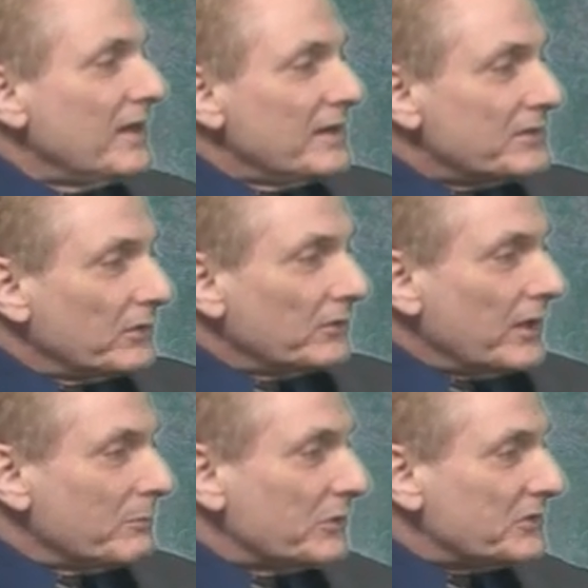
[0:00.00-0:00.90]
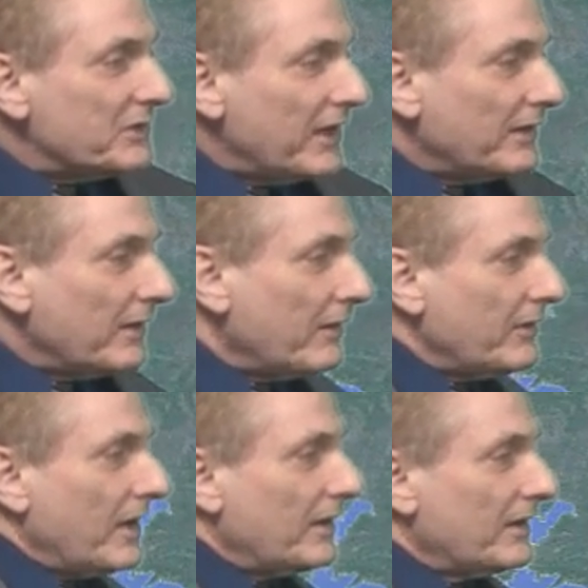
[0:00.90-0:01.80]
Single numbers, Tanana
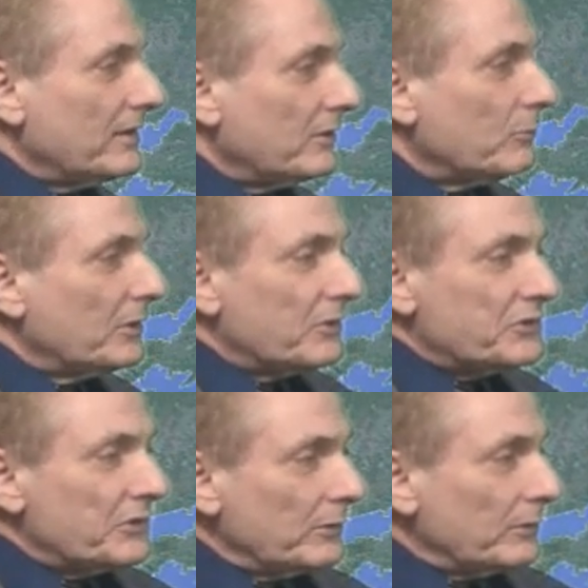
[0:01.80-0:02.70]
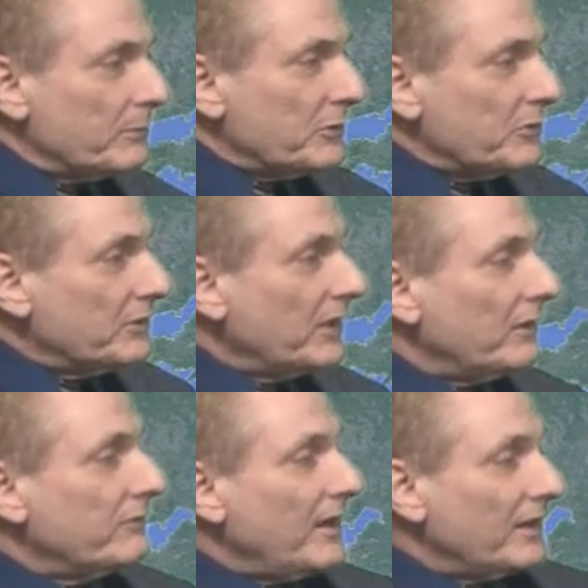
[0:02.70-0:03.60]
Valley, a little below zero, or upper
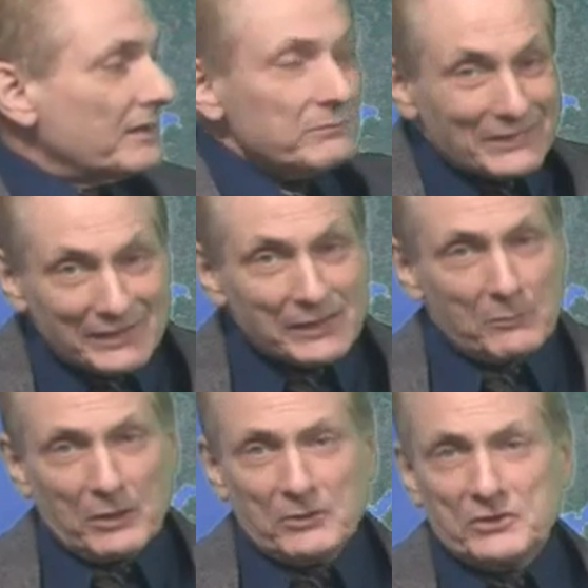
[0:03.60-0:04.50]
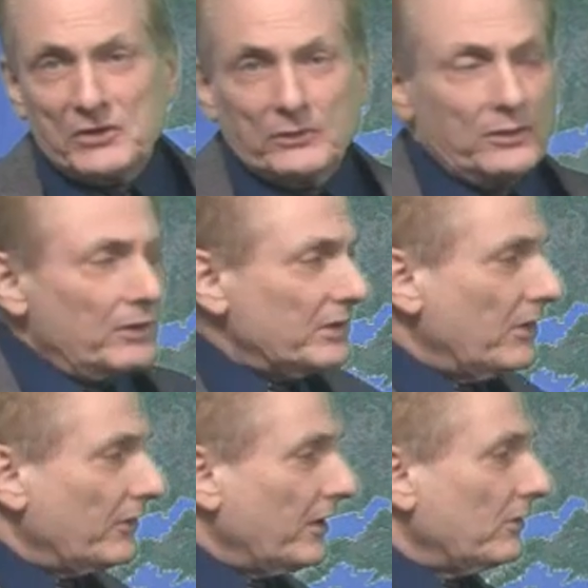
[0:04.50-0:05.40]
Yukon Valley, a little below zero along the
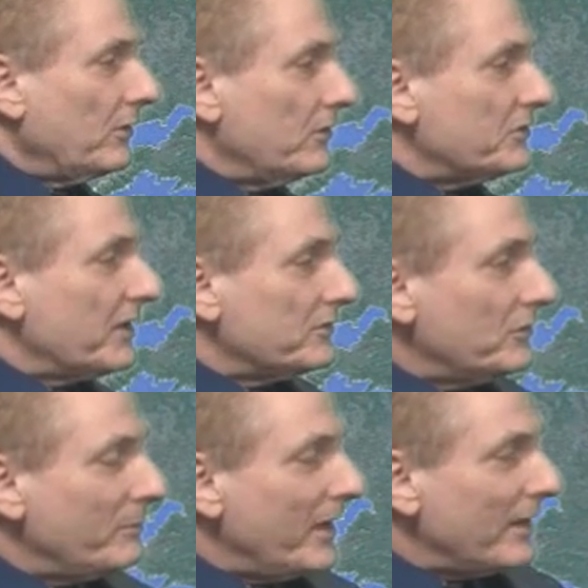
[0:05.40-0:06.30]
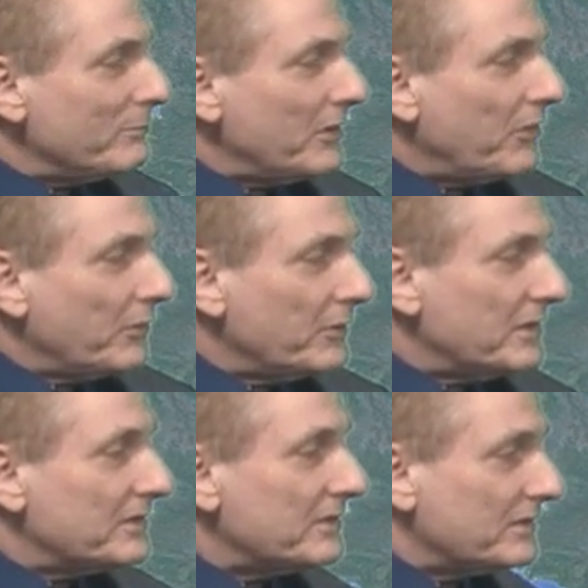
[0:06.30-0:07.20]
Arctic coast, not too bad.
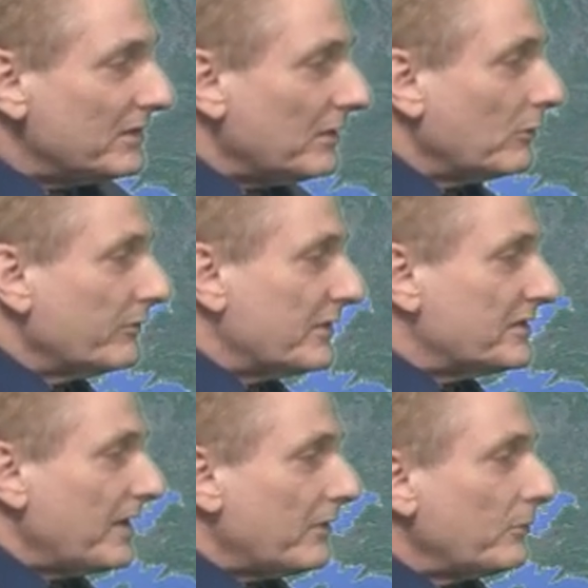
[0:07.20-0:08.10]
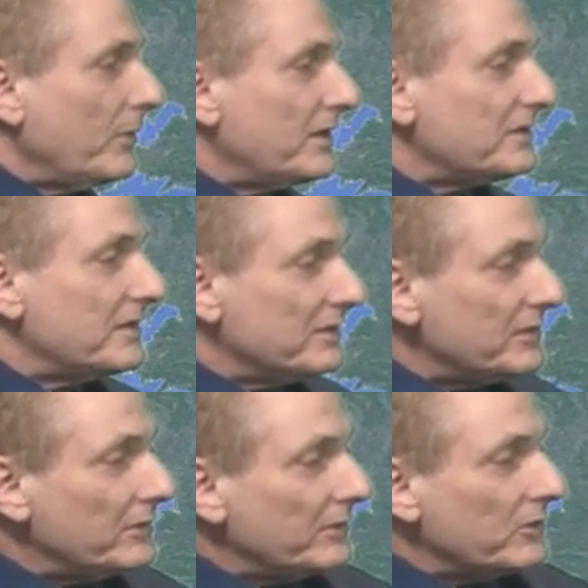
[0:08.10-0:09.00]
Mid-30s still over the southwest
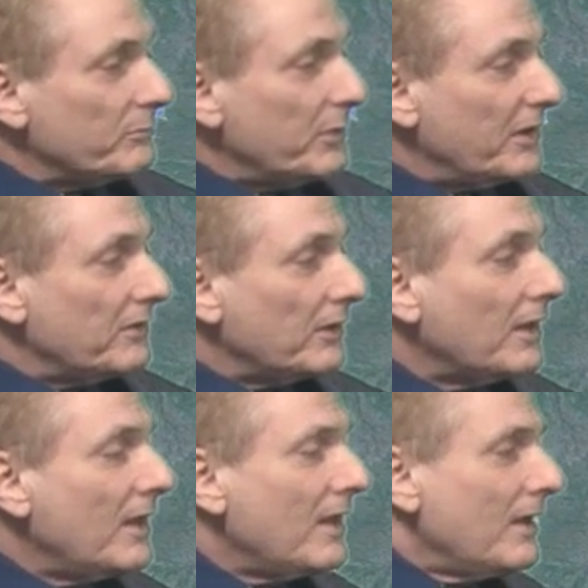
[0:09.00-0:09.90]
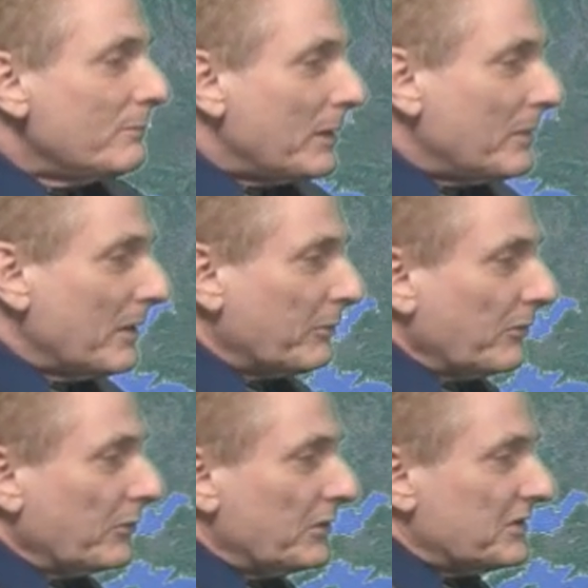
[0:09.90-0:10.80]
interior, Bethel, maybe upper
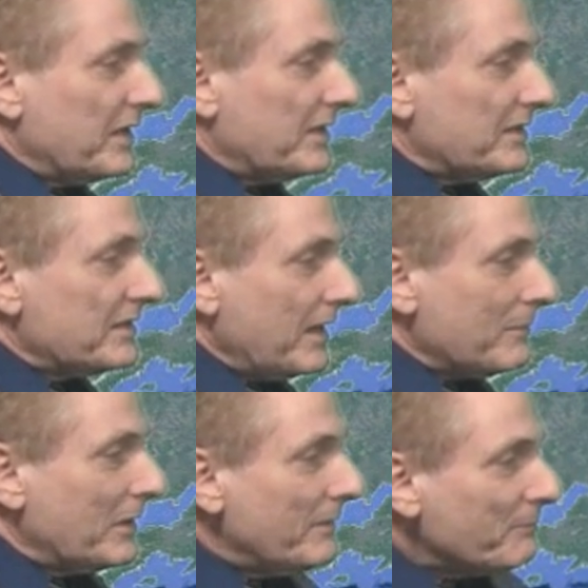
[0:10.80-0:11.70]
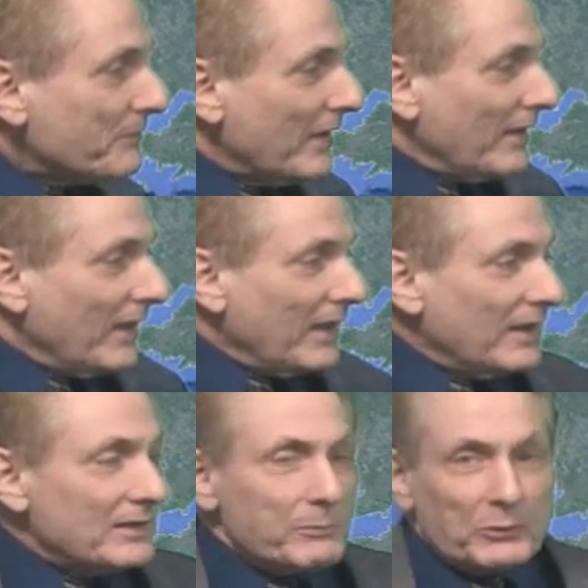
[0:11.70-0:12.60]
30s King Salmon,
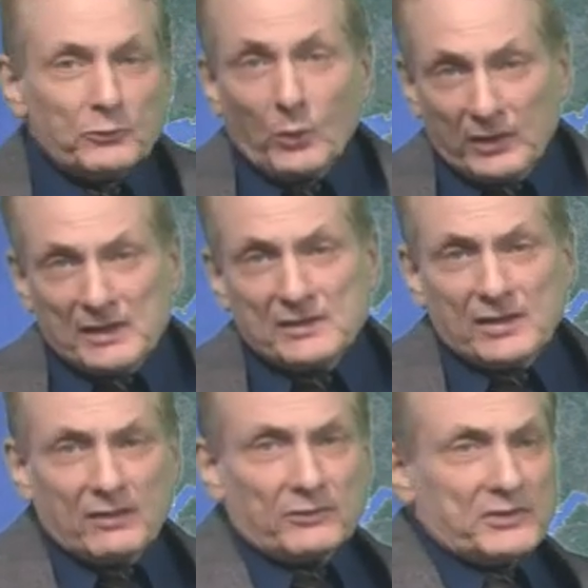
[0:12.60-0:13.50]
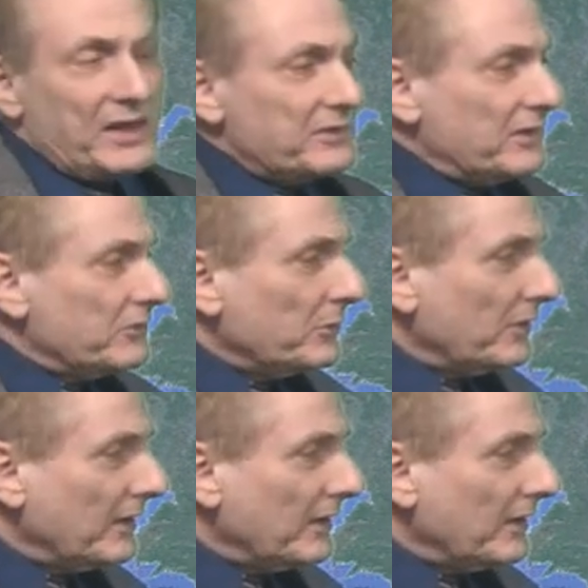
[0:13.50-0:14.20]
and upper 20s for south central